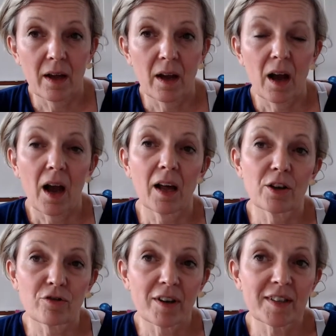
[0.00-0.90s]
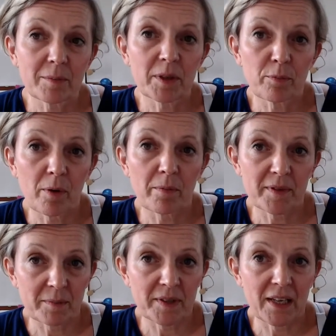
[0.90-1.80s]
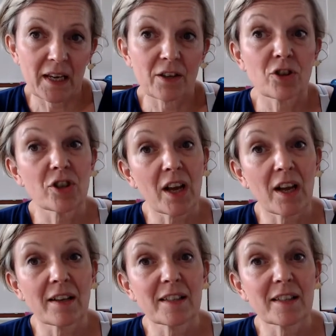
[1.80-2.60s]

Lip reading: I'll address some of the problems I'm seeing and share